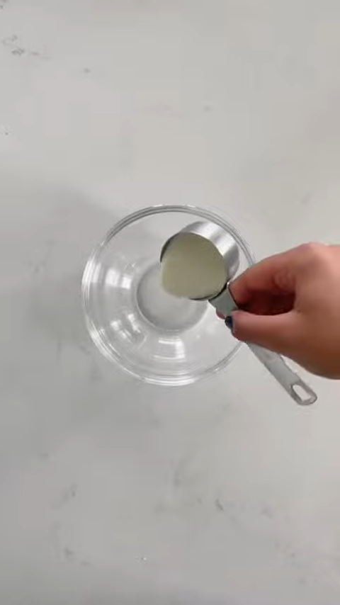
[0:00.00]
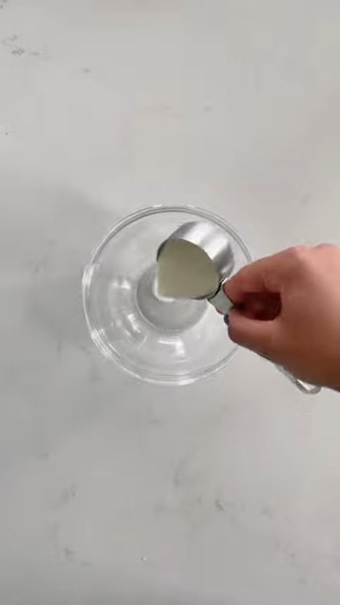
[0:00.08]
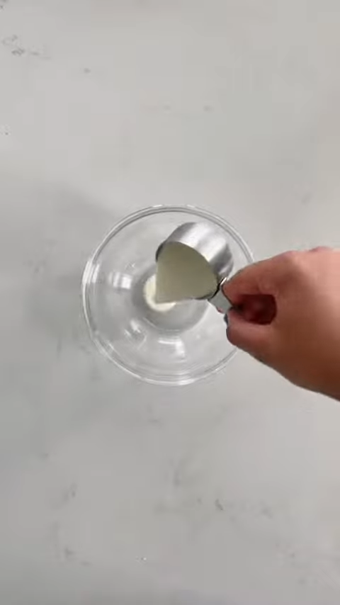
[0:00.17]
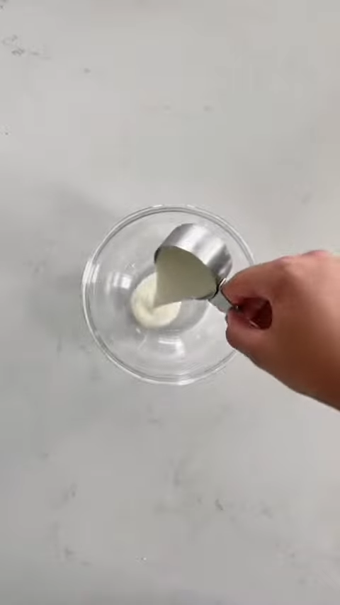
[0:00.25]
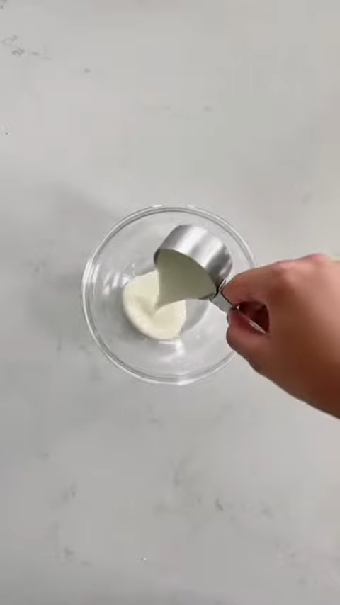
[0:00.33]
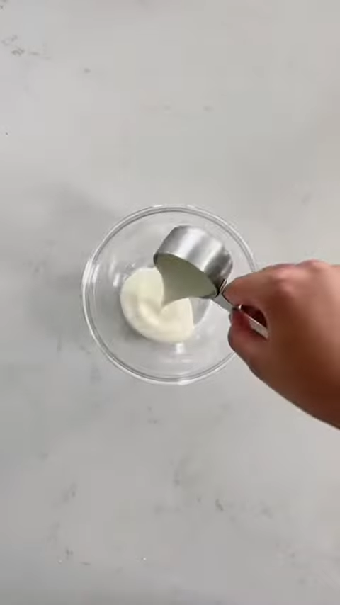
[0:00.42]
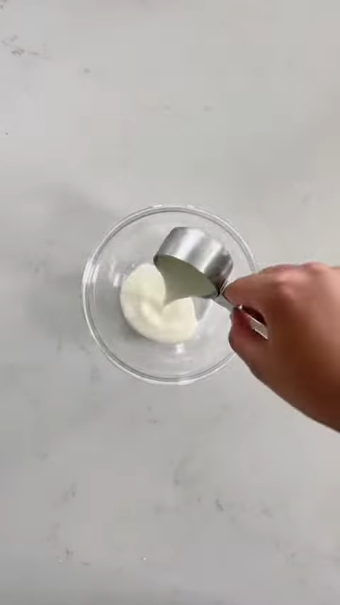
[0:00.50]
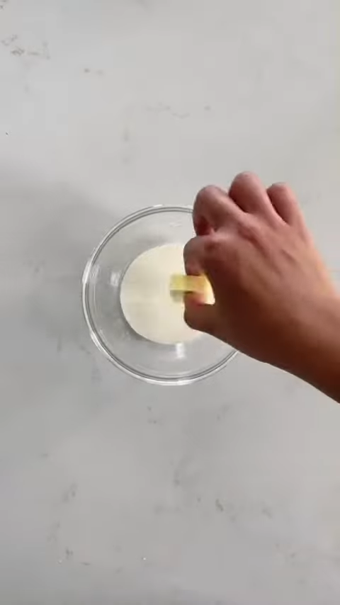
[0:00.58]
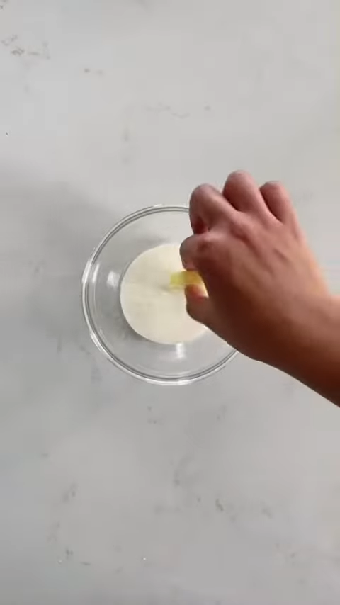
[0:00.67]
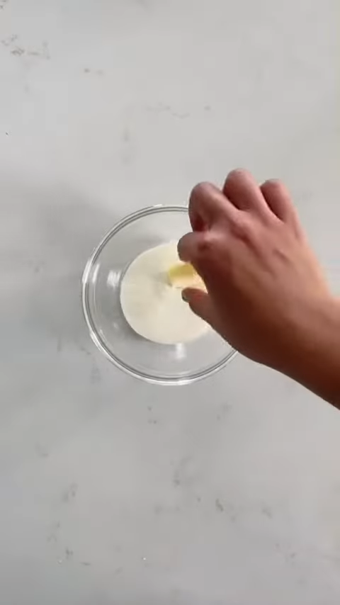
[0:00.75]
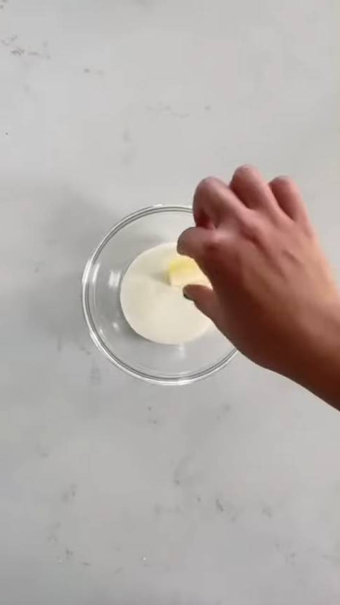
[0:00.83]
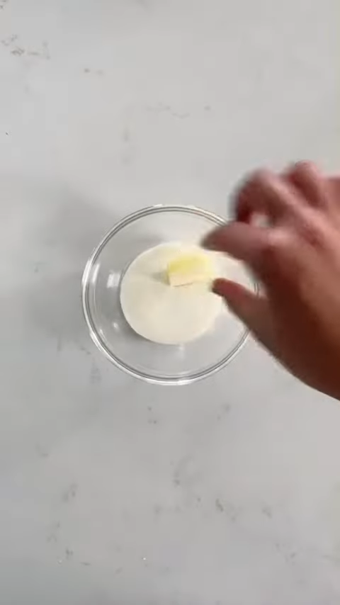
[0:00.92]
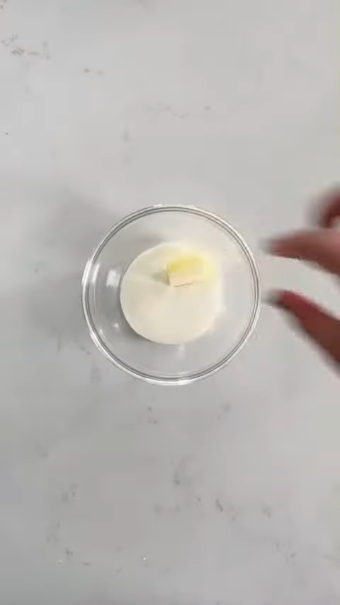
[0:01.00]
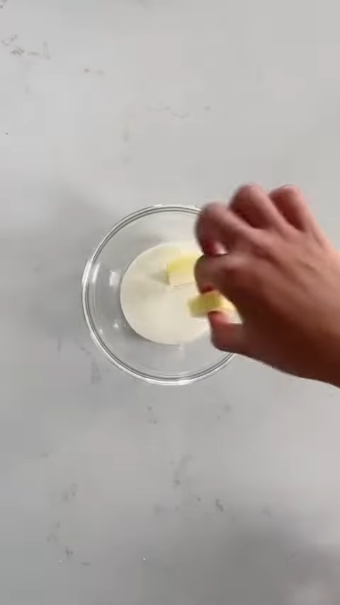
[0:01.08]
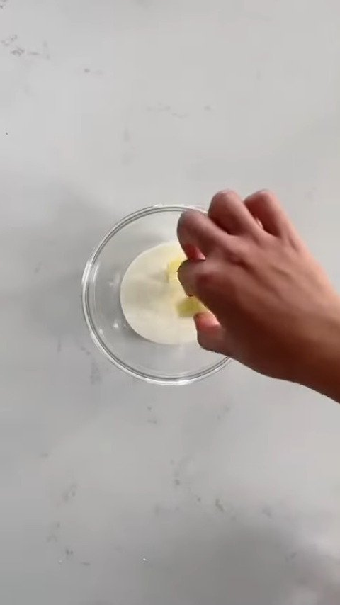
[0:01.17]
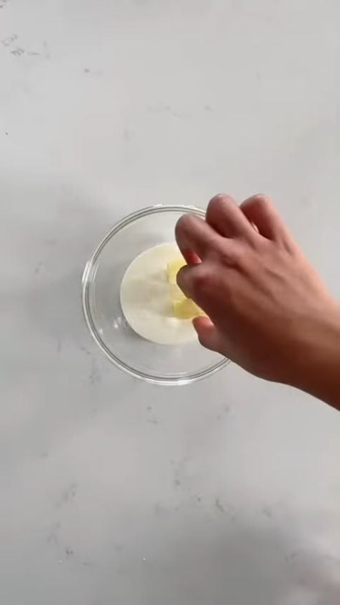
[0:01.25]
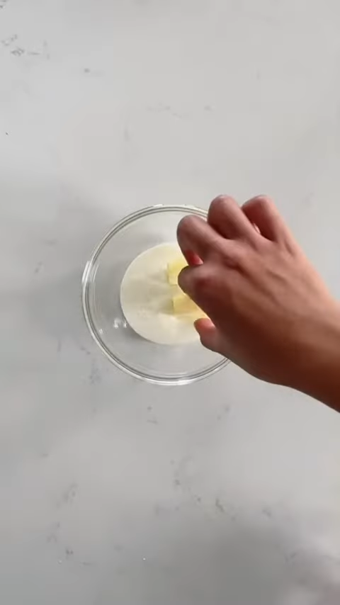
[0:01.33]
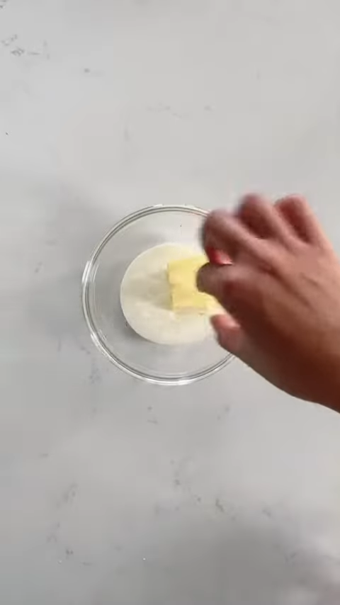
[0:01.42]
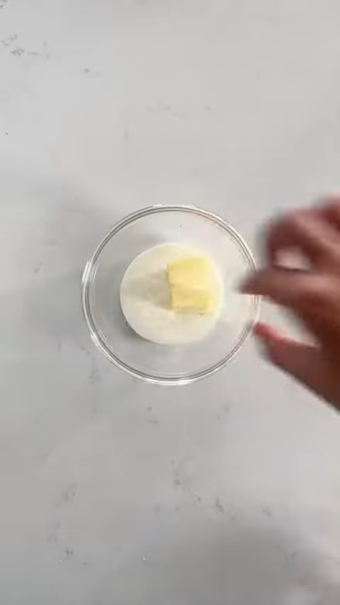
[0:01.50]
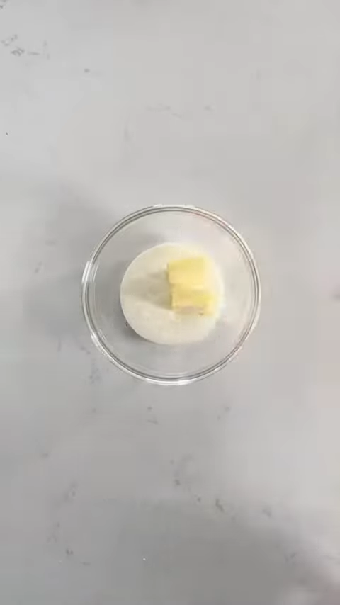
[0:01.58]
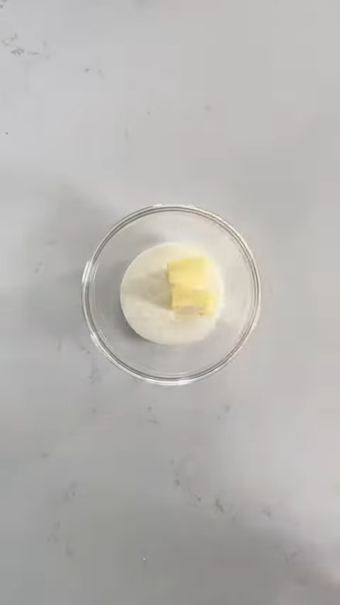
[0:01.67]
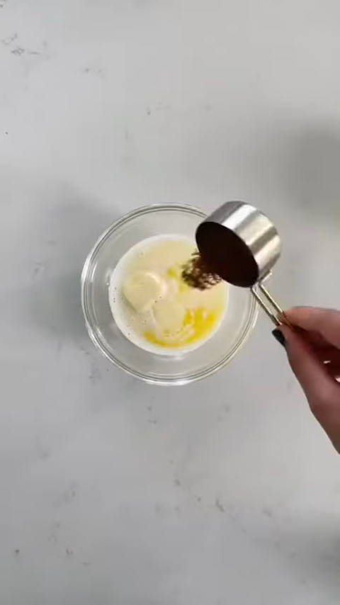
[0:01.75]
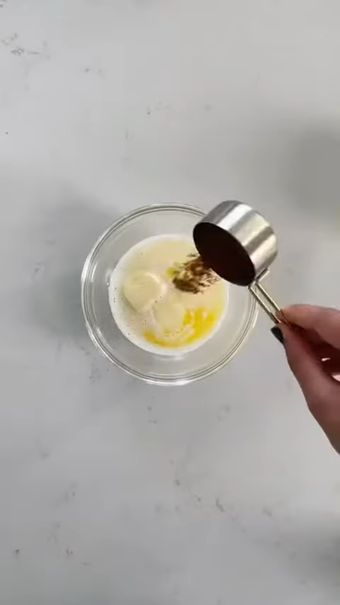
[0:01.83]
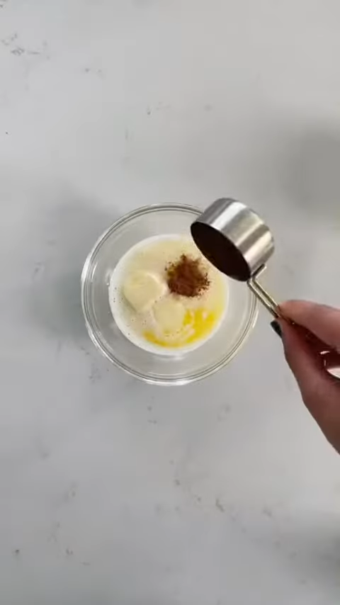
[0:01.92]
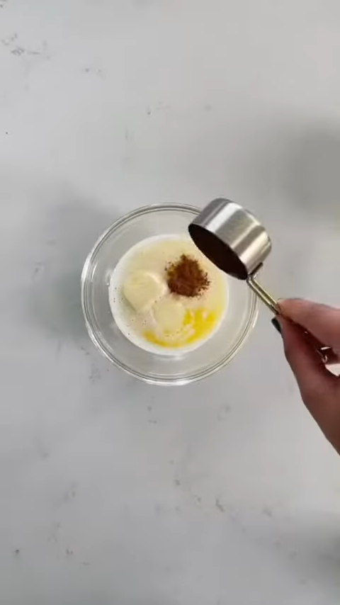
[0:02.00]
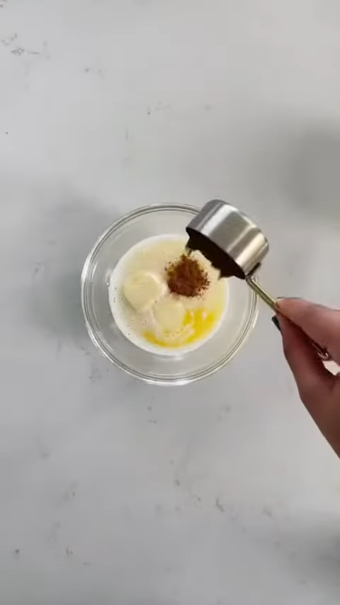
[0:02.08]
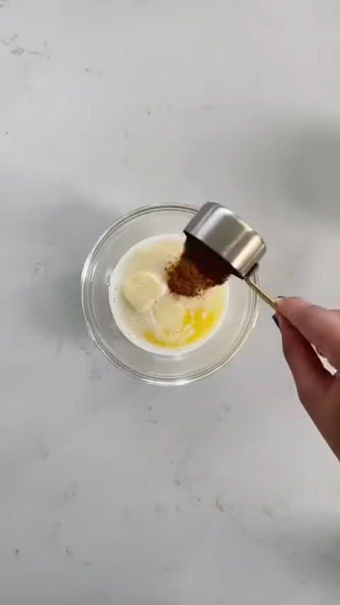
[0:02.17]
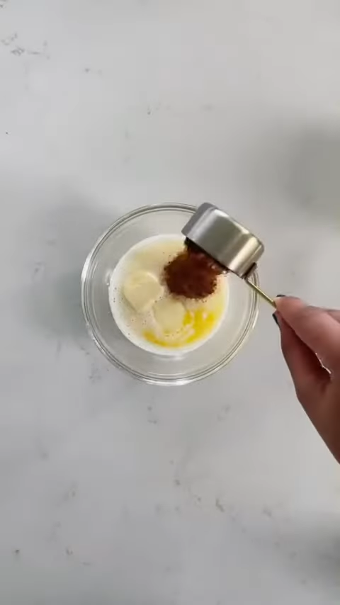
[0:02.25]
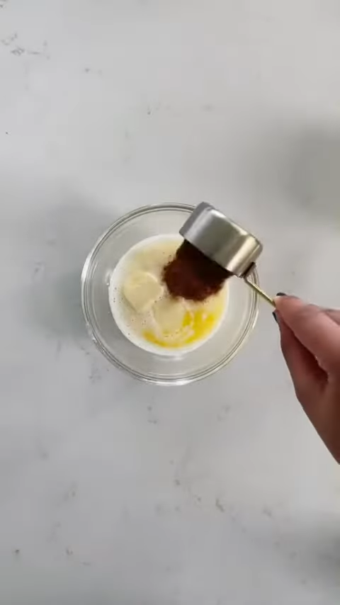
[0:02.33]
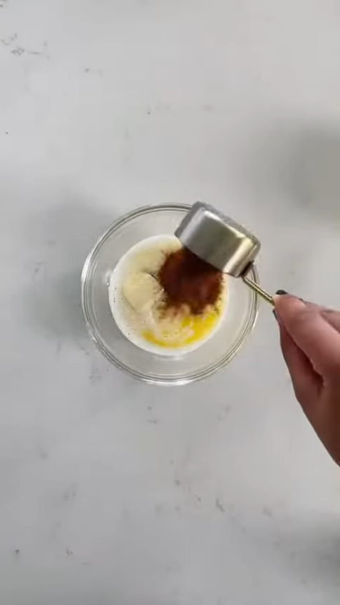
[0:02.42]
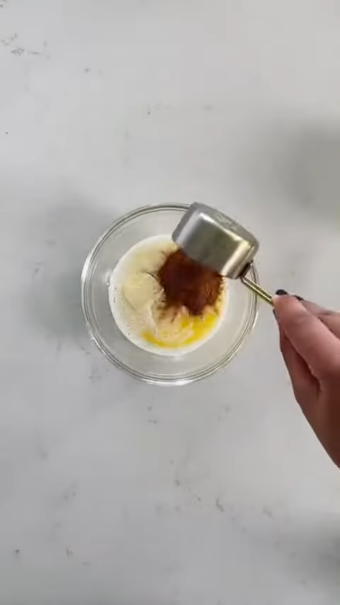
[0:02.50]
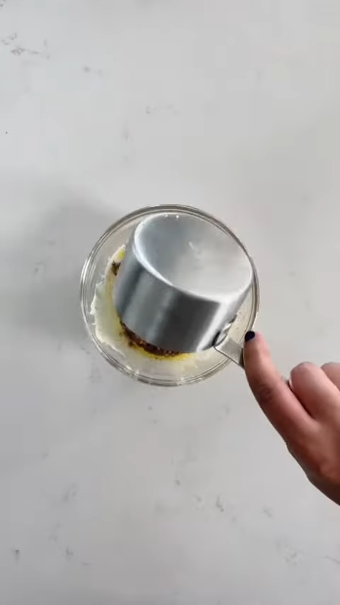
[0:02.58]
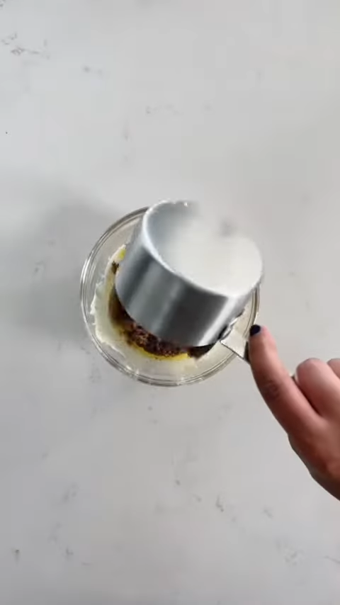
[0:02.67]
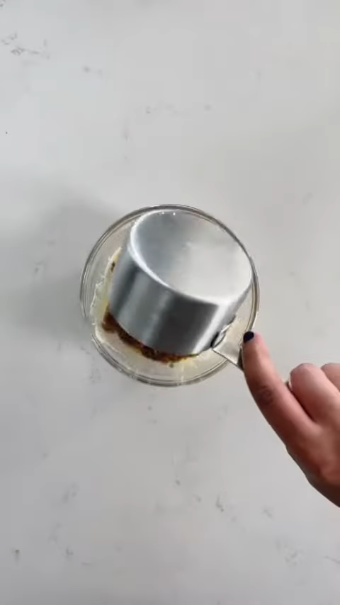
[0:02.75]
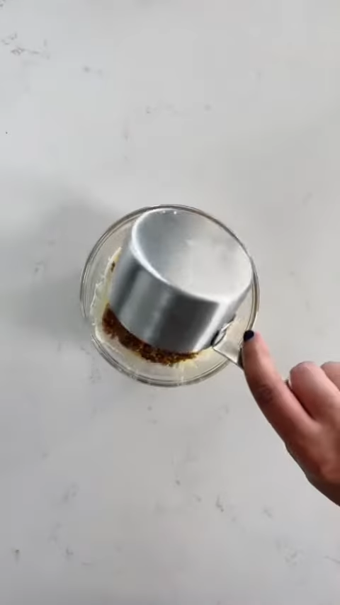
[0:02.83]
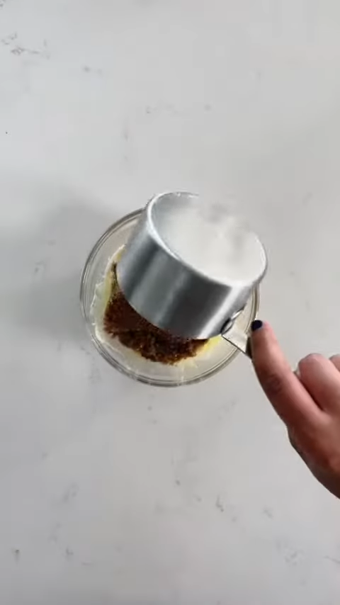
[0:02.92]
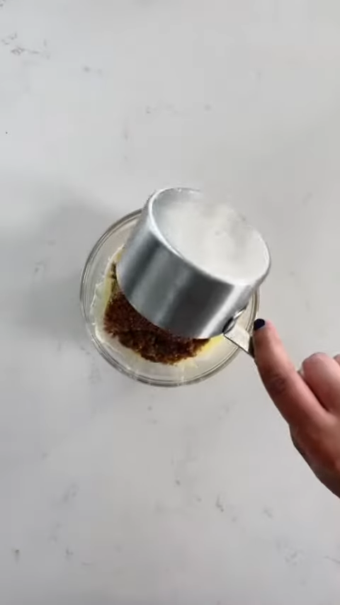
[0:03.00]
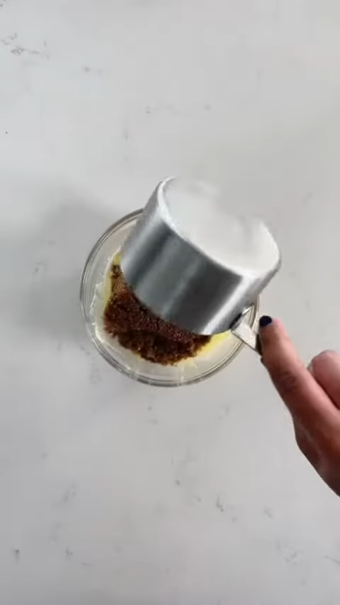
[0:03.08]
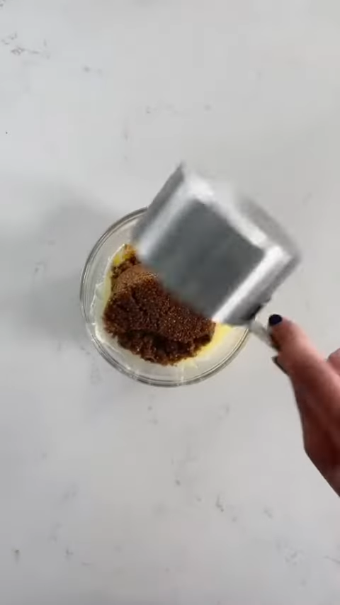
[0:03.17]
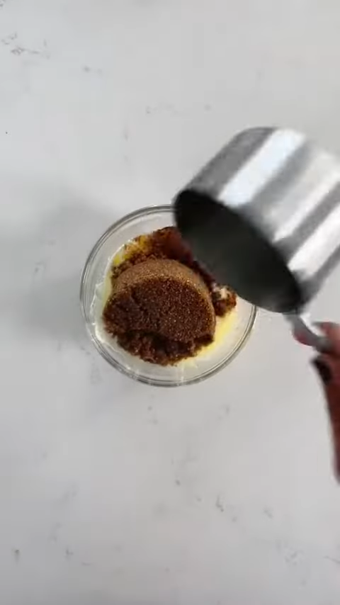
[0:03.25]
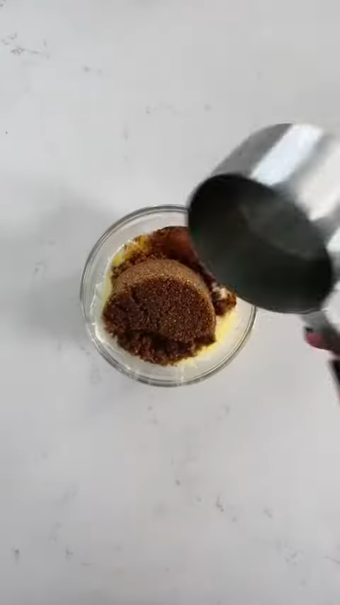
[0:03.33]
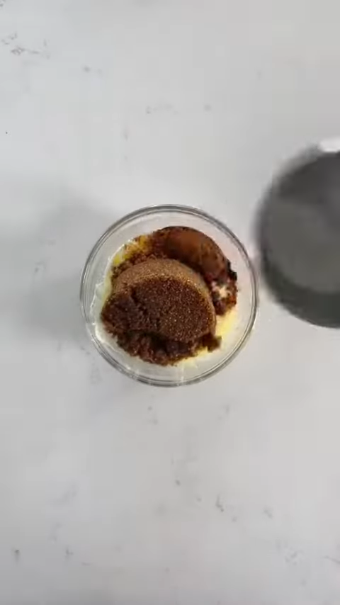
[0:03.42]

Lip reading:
(no speaker visible)